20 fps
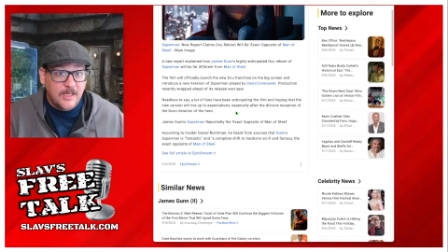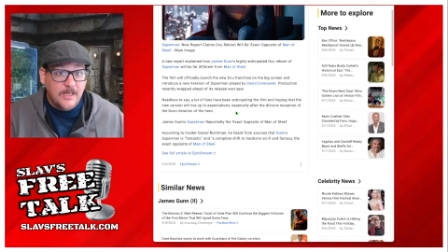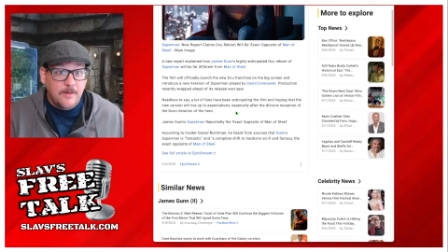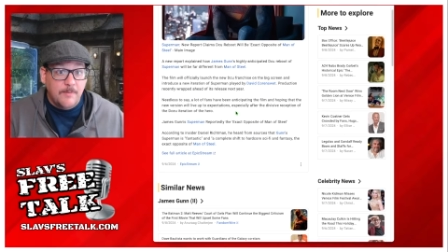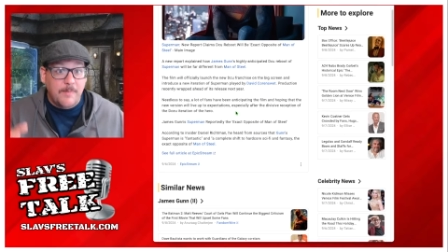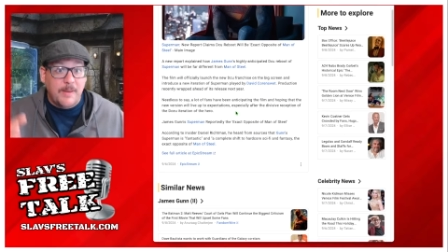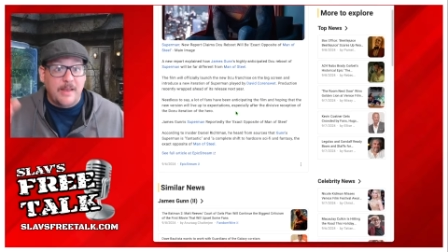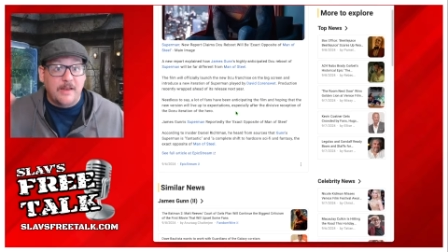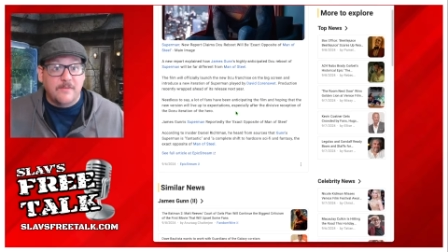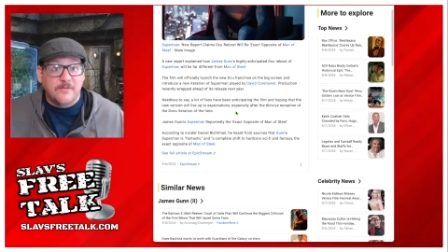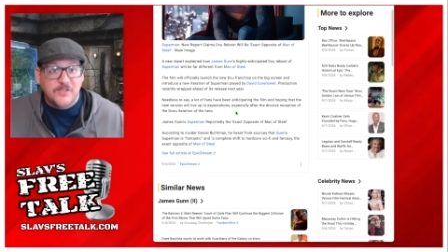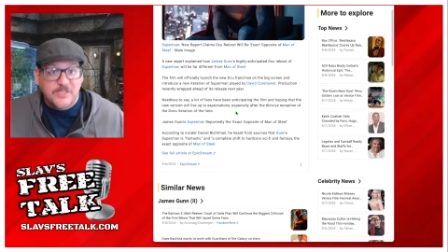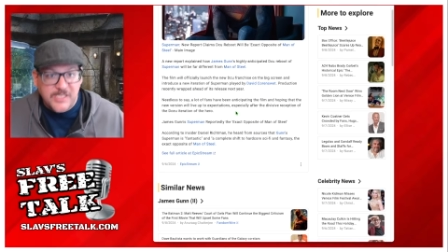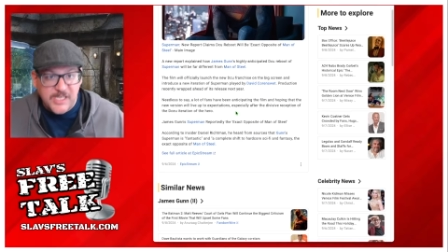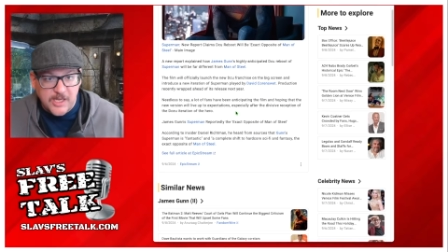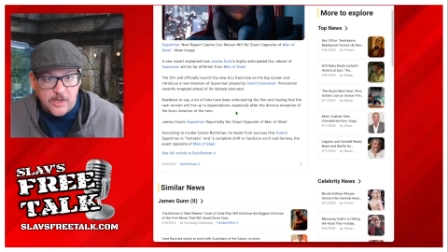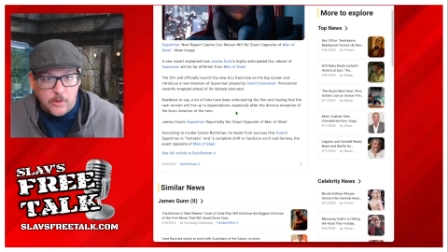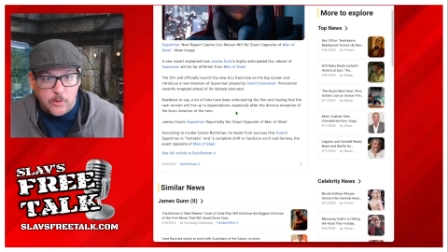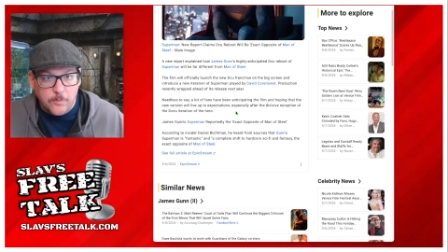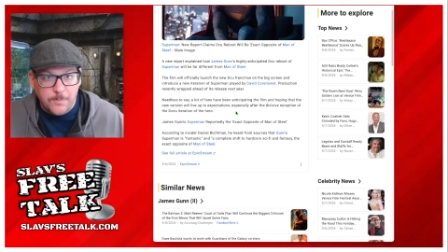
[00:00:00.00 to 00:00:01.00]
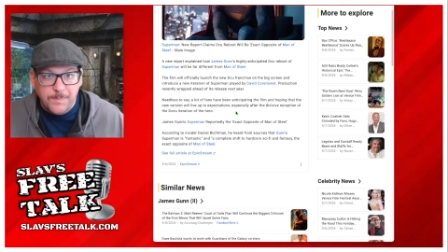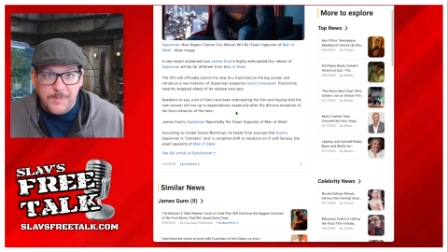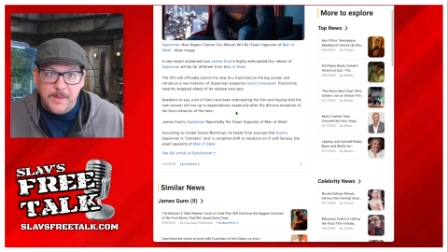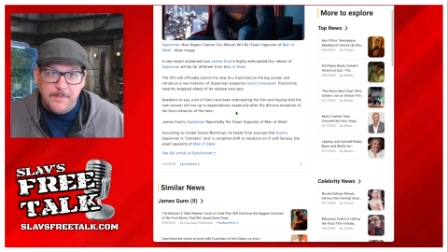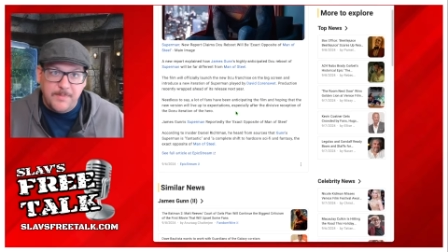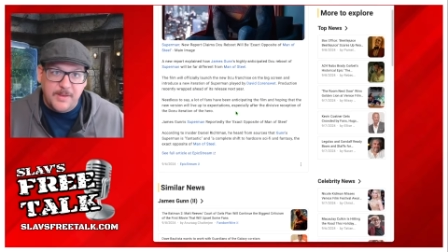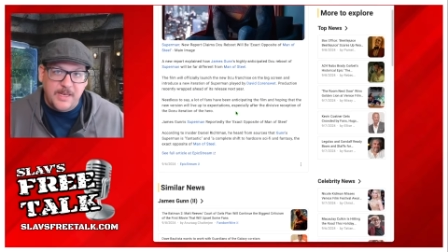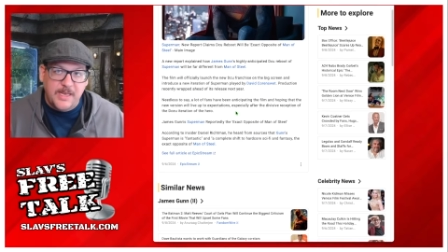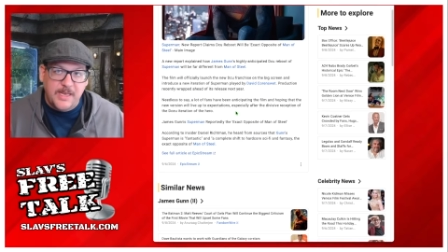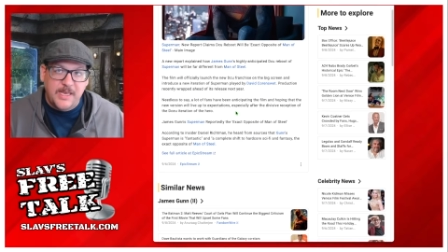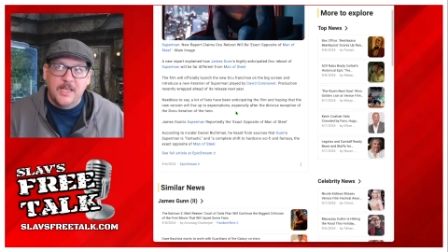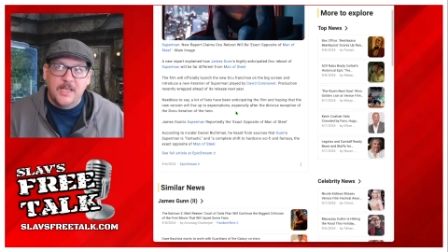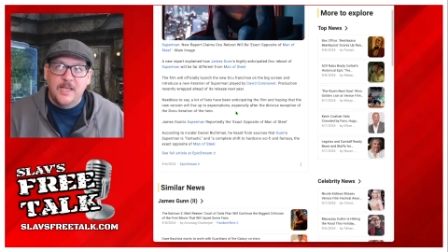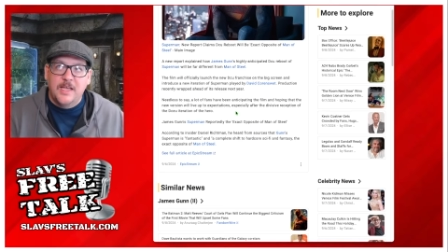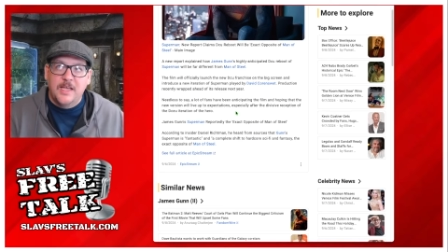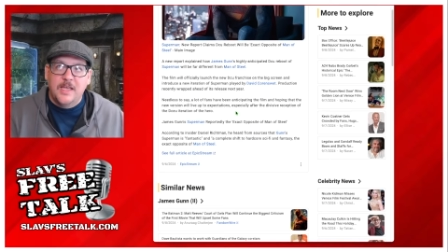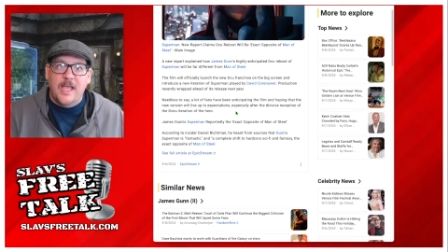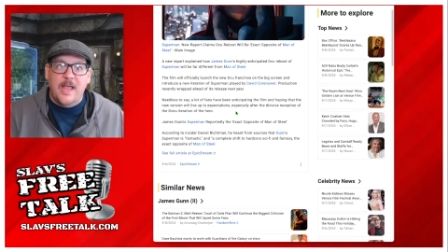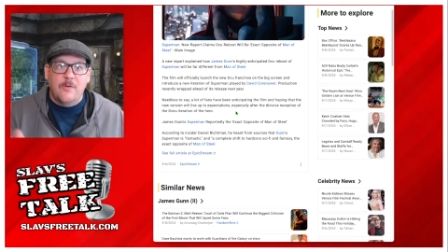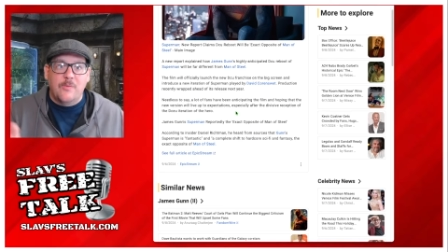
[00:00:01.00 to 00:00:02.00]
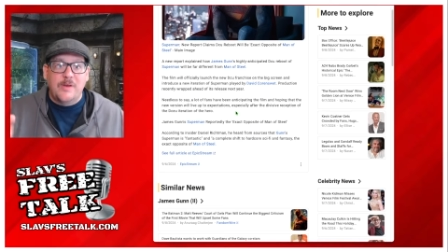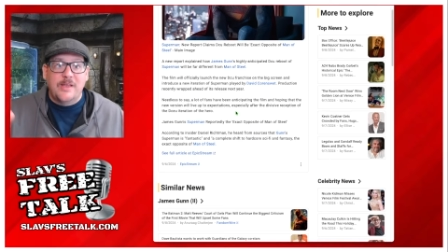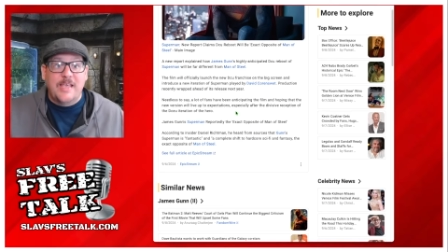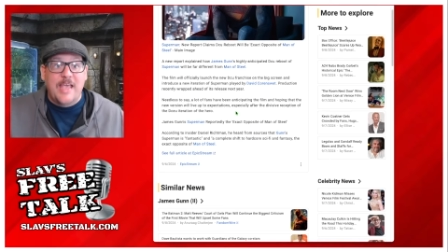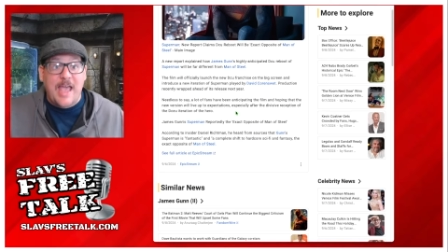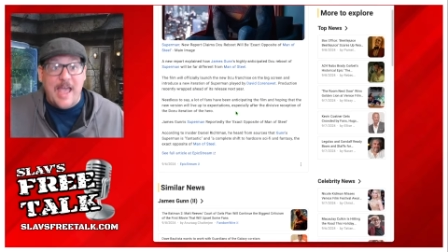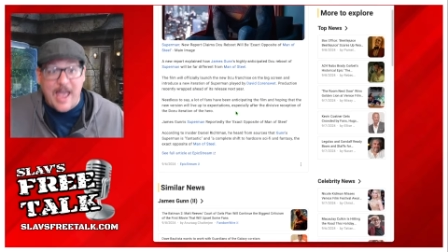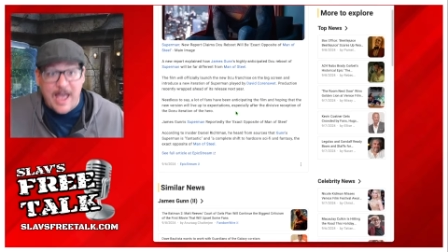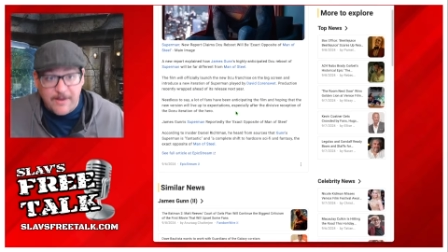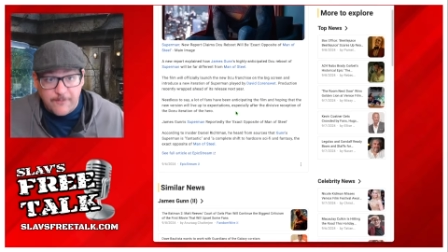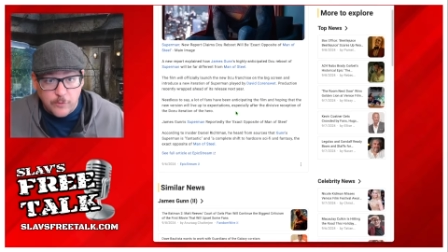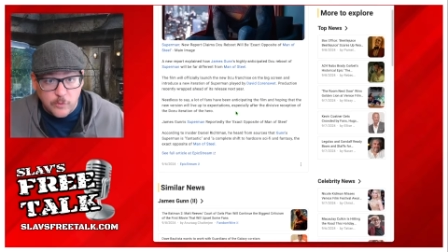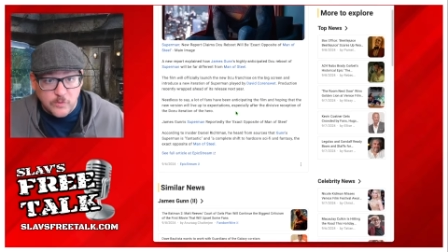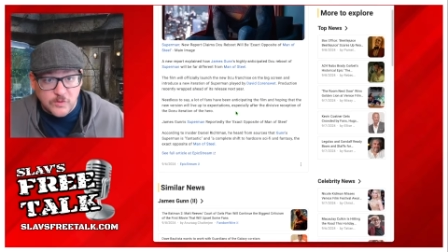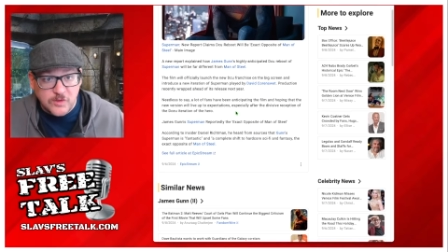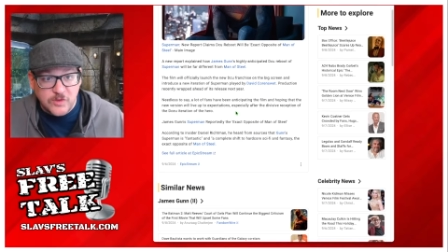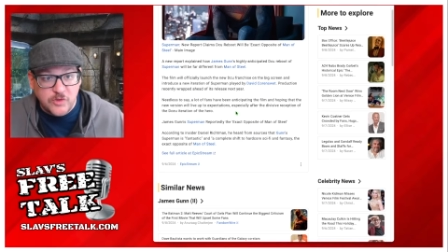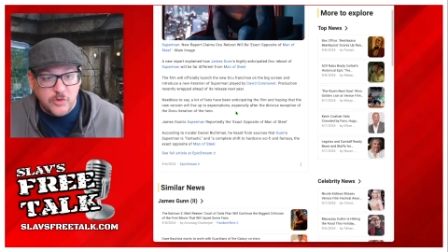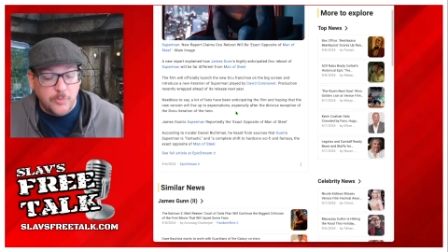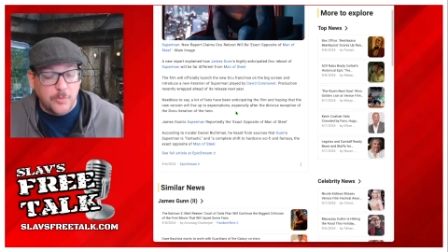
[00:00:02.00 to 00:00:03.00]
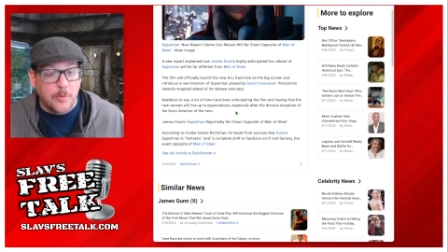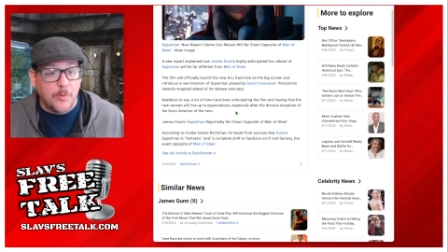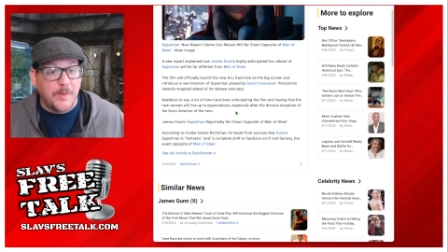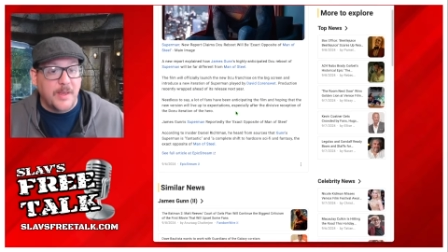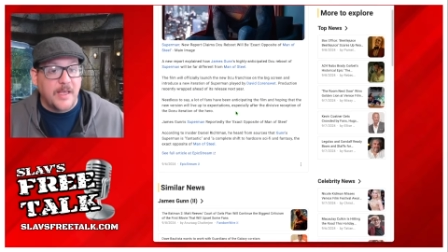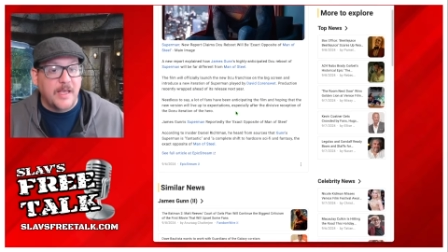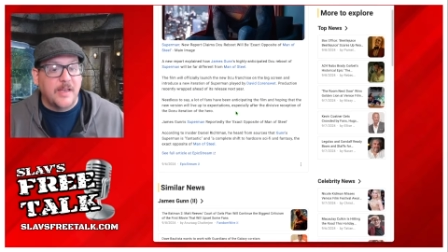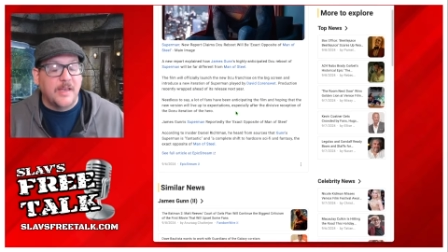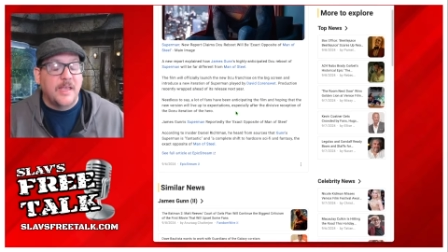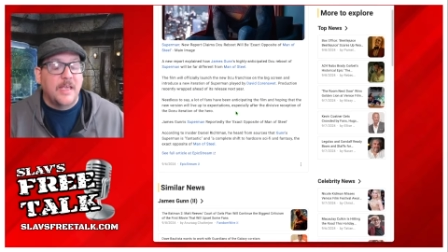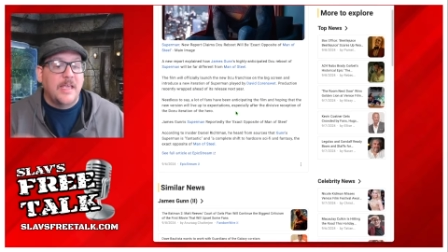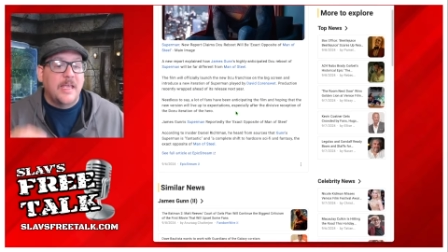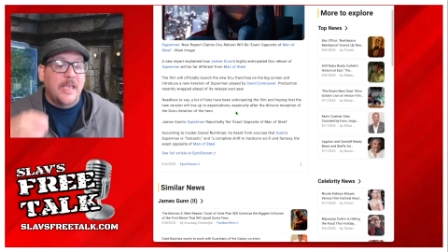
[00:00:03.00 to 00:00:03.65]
Man of Steel, meaning Henry Cavill's Superman.